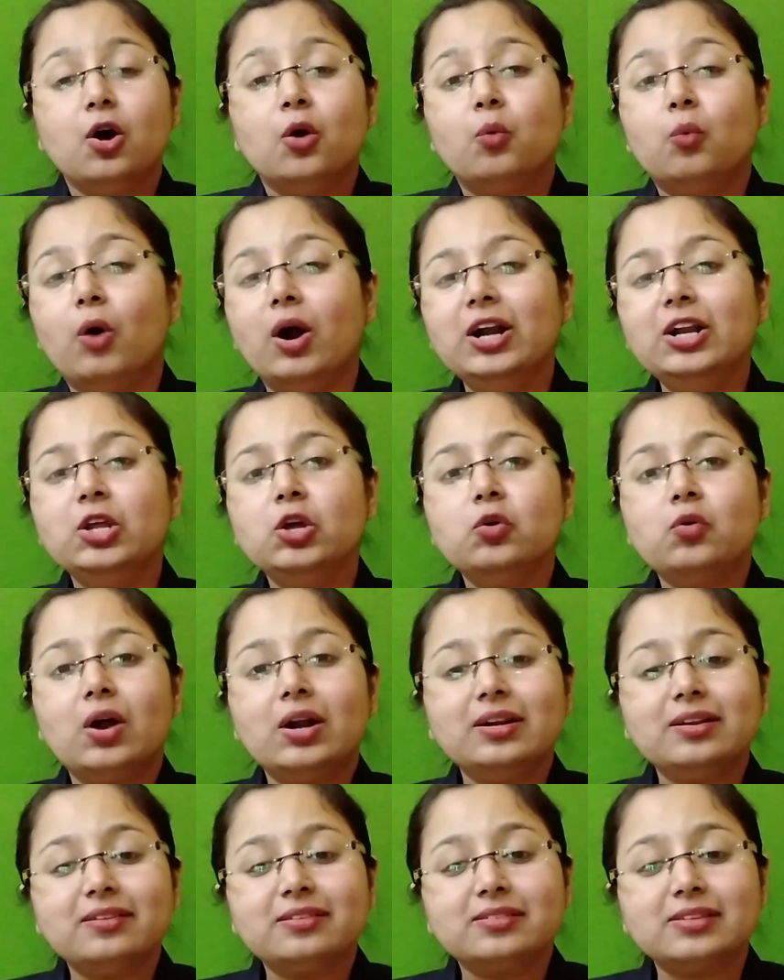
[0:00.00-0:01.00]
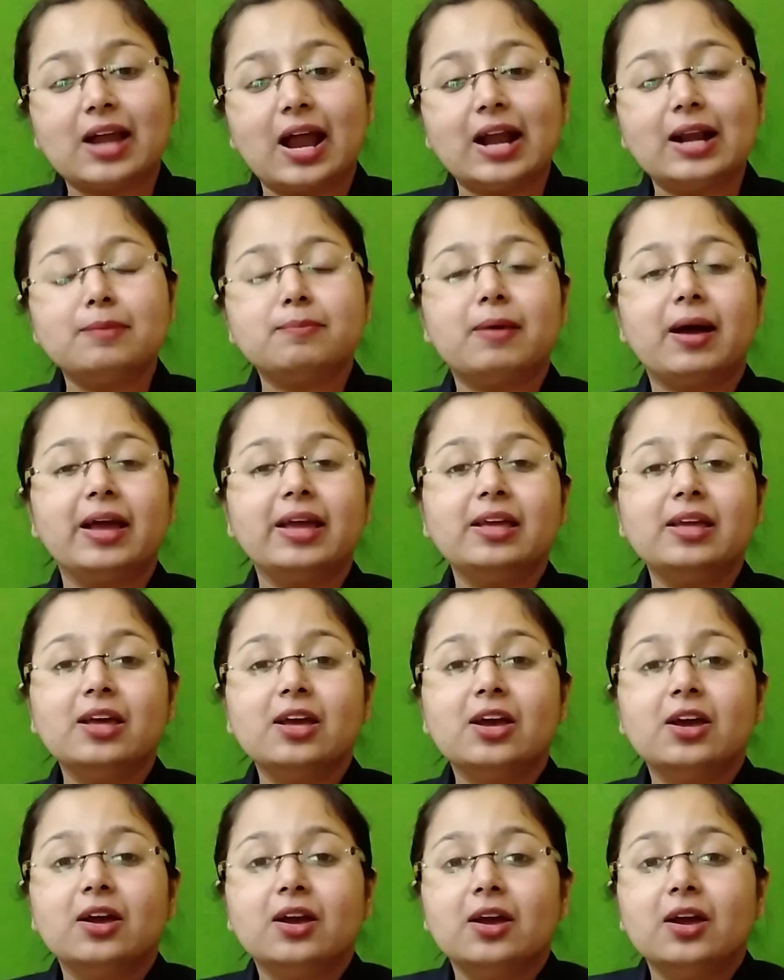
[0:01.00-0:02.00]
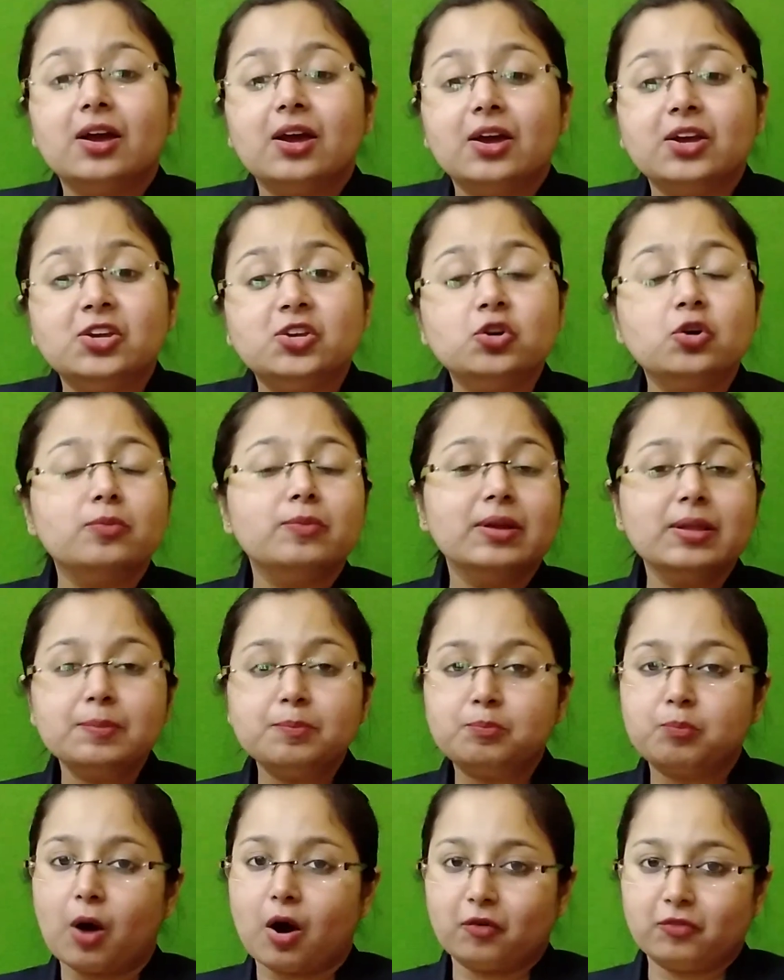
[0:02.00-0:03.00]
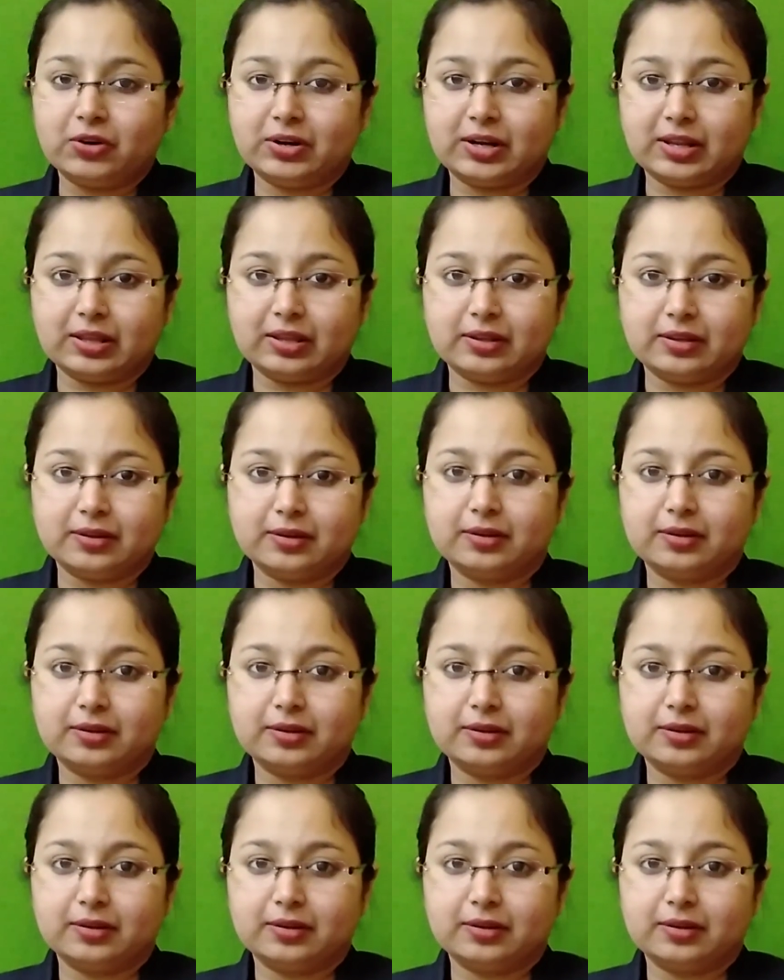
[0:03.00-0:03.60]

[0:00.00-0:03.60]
what do you understand by human poverty?